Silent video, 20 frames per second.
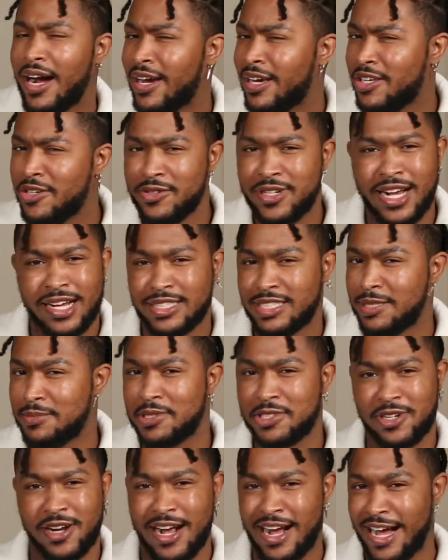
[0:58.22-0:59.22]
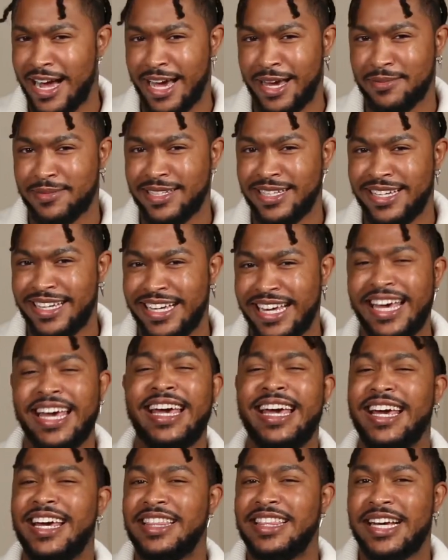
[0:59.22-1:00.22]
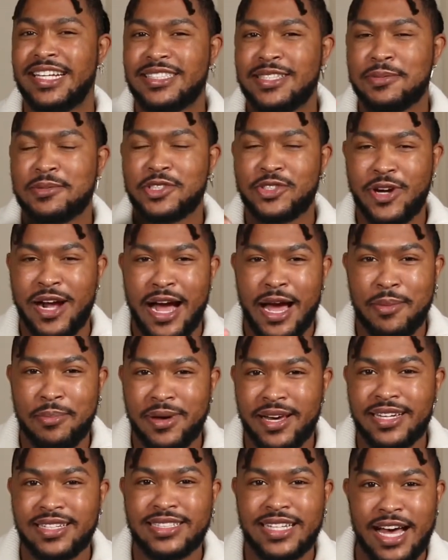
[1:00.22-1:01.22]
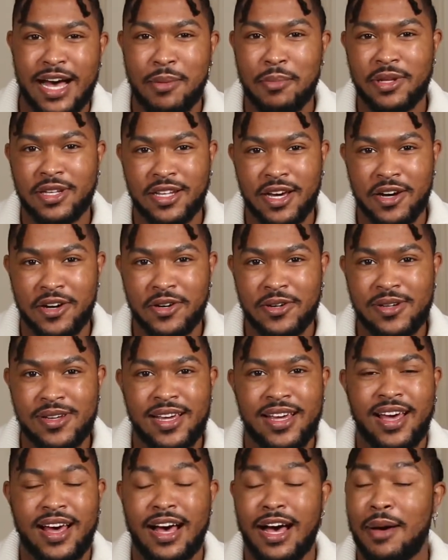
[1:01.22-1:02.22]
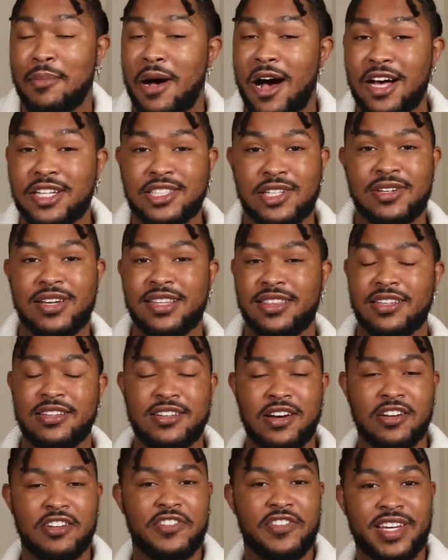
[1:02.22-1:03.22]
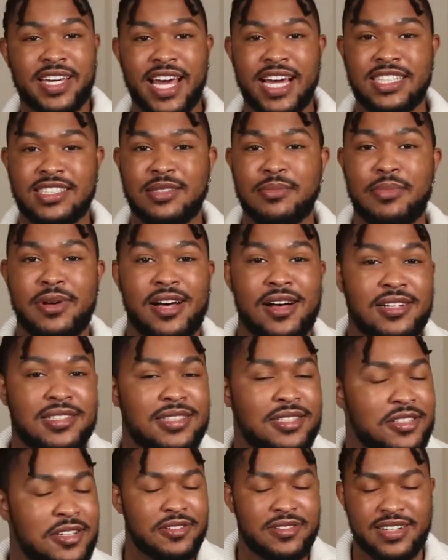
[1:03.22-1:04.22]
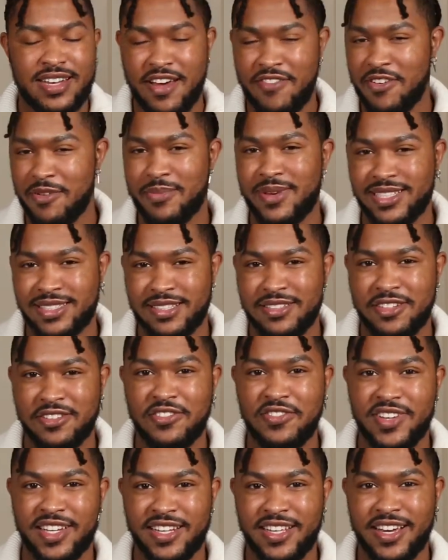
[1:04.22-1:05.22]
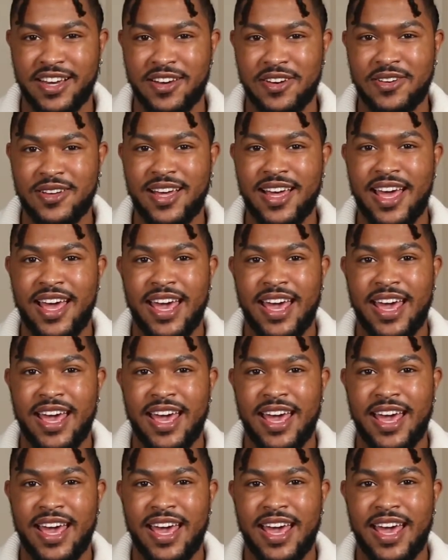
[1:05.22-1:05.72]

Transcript: are you not subscribed? Hit that subscribe button down below. Also hit the notification bell so never miss a new video.